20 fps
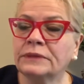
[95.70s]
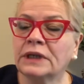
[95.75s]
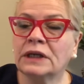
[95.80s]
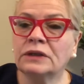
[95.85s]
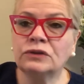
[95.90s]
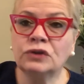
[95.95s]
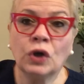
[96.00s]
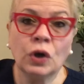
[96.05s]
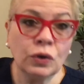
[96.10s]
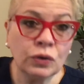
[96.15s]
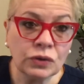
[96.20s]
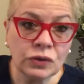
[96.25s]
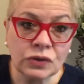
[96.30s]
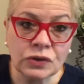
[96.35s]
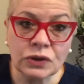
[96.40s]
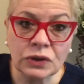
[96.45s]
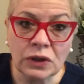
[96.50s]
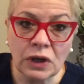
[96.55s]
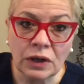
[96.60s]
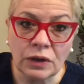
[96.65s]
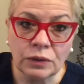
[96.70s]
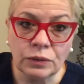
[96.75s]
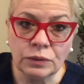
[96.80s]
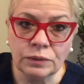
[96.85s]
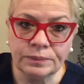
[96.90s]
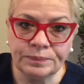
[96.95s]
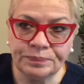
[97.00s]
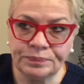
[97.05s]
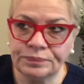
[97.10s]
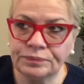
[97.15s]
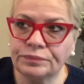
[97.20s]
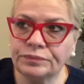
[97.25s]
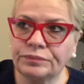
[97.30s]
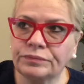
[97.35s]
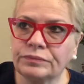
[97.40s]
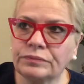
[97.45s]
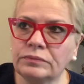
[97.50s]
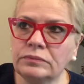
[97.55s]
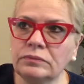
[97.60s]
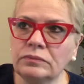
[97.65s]
Turtle slow
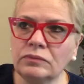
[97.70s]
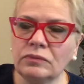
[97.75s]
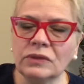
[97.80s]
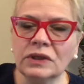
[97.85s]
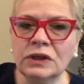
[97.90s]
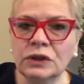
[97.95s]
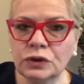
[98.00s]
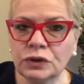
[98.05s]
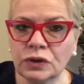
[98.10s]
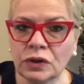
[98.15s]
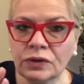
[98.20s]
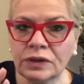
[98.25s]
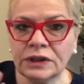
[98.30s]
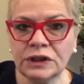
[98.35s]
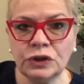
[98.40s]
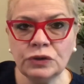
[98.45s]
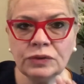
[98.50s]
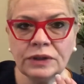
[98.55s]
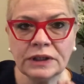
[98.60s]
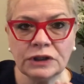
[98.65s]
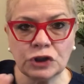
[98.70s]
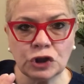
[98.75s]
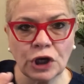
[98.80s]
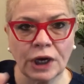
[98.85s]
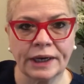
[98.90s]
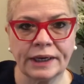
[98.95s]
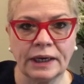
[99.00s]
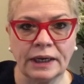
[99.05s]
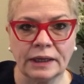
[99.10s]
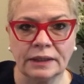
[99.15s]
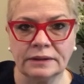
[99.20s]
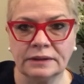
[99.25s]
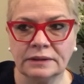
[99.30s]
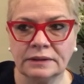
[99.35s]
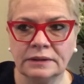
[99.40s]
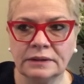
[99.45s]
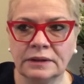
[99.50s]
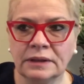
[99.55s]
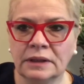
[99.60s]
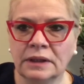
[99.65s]
so that you can check in.
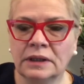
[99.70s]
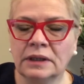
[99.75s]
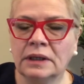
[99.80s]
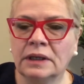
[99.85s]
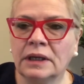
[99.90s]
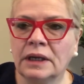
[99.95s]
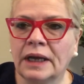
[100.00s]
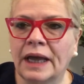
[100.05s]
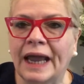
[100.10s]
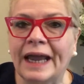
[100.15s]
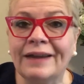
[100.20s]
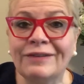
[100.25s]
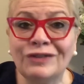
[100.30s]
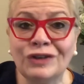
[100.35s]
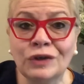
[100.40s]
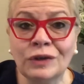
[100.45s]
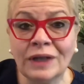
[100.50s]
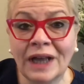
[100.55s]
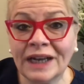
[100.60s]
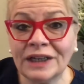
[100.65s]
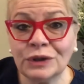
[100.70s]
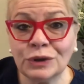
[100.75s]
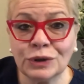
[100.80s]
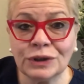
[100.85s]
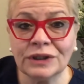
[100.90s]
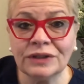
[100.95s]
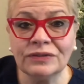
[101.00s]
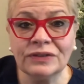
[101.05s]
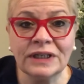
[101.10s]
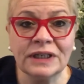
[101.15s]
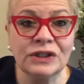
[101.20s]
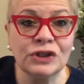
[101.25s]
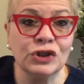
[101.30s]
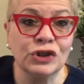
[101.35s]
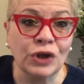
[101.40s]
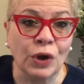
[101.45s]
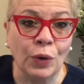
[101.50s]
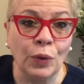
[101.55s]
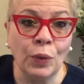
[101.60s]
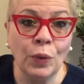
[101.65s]
If you let yourself get
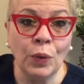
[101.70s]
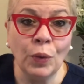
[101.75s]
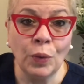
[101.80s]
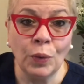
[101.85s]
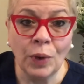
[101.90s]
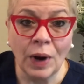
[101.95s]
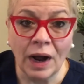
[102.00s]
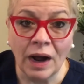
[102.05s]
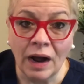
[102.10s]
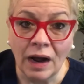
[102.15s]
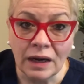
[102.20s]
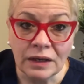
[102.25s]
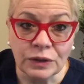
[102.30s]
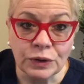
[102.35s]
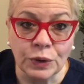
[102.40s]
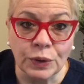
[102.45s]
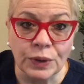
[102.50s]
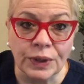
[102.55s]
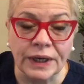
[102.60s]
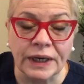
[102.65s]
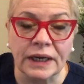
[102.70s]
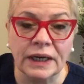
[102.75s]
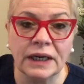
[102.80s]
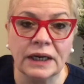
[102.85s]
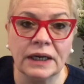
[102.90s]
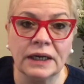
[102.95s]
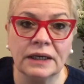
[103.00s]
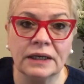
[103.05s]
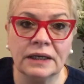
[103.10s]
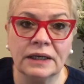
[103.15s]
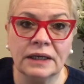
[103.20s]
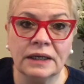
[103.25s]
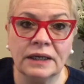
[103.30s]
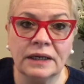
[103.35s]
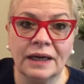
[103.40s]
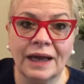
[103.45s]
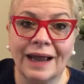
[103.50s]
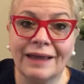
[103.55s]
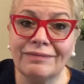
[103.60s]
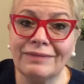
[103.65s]
so hungry,
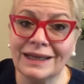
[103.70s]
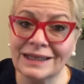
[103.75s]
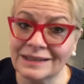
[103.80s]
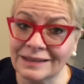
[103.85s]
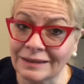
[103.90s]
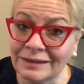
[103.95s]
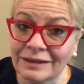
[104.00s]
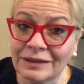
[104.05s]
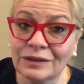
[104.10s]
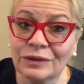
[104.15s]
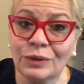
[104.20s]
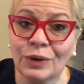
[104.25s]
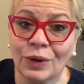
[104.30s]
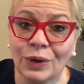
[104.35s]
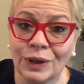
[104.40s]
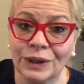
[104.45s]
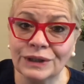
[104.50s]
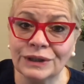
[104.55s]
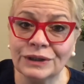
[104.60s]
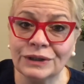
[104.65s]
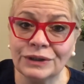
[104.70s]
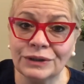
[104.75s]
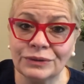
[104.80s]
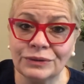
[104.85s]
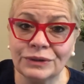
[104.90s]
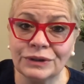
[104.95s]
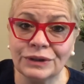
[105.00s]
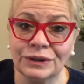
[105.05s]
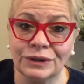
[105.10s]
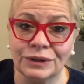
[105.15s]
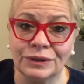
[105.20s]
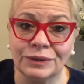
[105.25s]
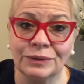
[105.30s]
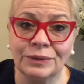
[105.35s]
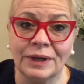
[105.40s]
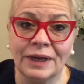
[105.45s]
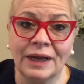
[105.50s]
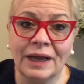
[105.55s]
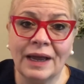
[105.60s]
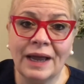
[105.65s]
that's a little hard to do too.
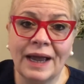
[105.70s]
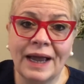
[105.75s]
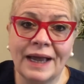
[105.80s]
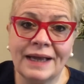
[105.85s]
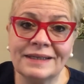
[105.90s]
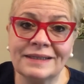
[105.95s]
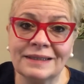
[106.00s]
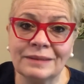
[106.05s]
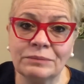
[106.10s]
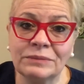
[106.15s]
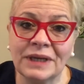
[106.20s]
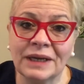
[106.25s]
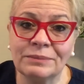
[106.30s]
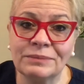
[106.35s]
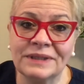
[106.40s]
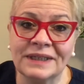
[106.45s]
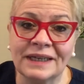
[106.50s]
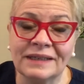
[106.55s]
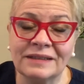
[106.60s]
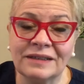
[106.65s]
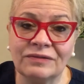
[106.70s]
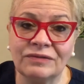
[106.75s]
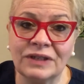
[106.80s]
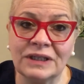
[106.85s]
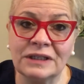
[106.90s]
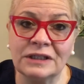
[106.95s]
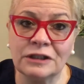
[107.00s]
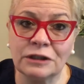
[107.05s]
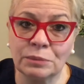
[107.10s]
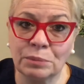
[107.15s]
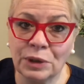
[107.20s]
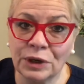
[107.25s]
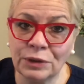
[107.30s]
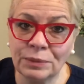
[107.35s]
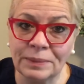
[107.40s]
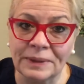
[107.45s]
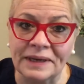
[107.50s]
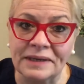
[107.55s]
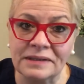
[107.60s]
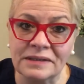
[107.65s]
And sometimes that defeats the
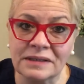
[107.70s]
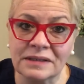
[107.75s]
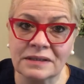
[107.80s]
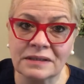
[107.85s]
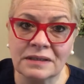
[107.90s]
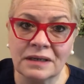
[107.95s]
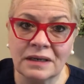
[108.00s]
purpose.